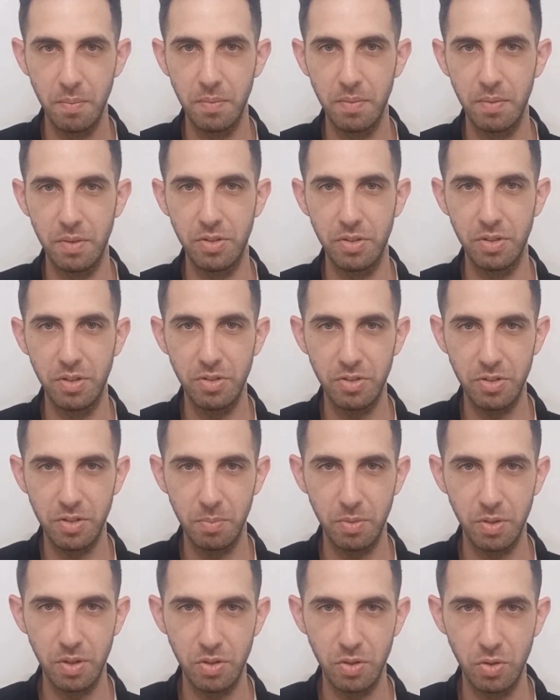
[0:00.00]
The system
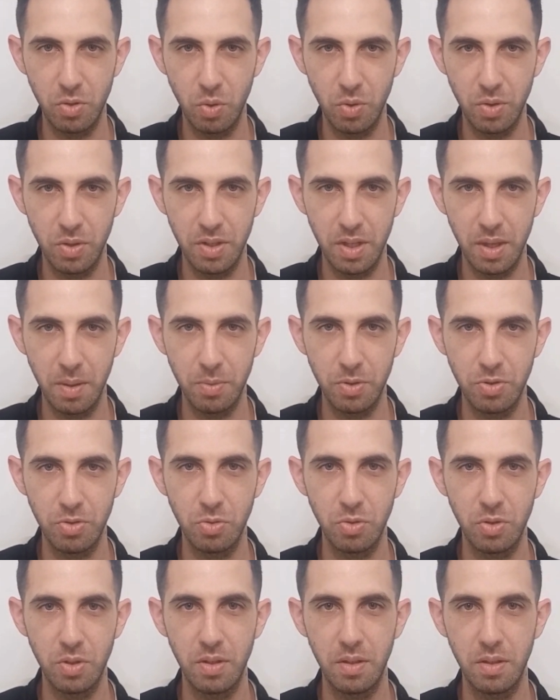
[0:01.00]
doesn't call it
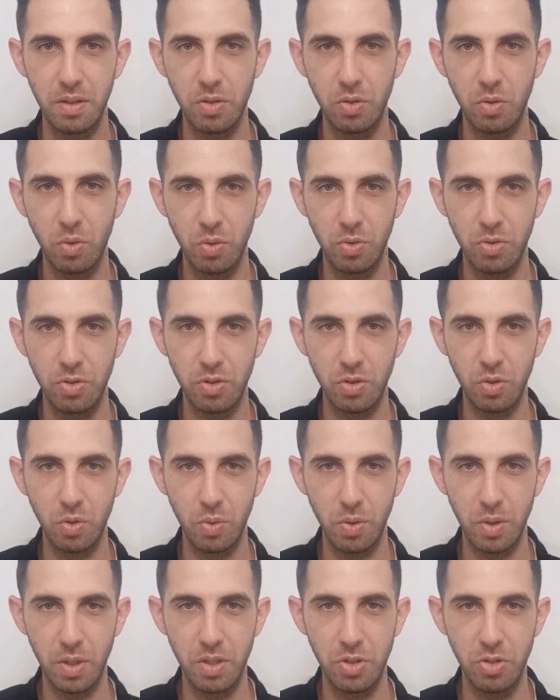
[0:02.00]
chemistry, it calls it
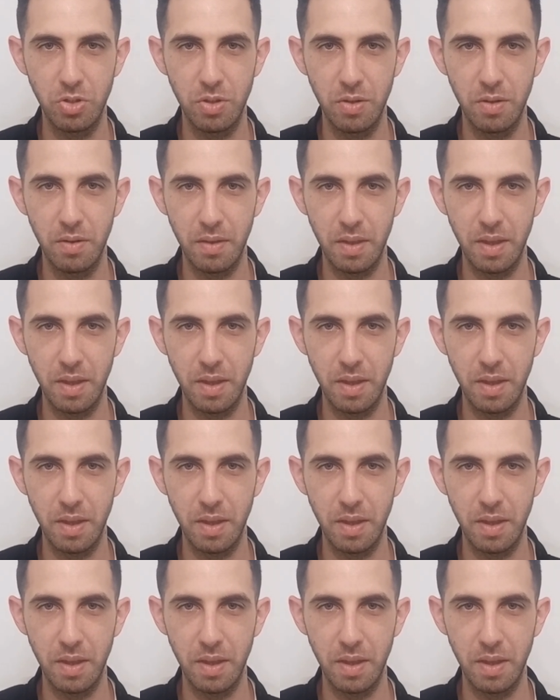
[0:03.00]
correlation,